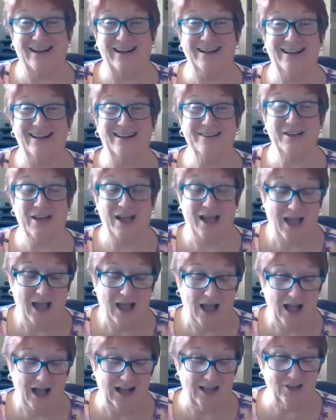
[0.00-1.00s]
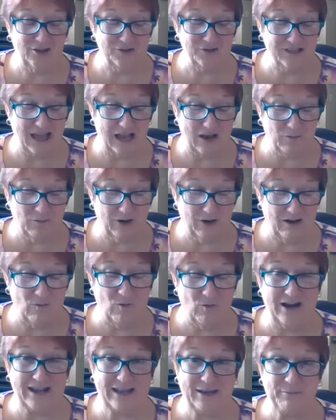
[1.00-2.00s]
I'll use that when I
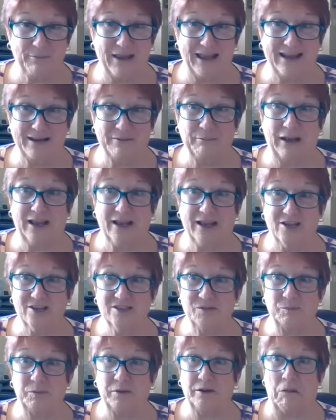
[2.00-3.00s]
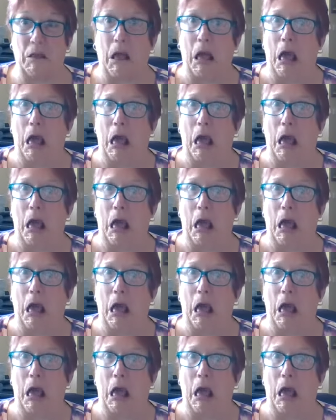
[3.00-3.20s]
want to get mad at my husband.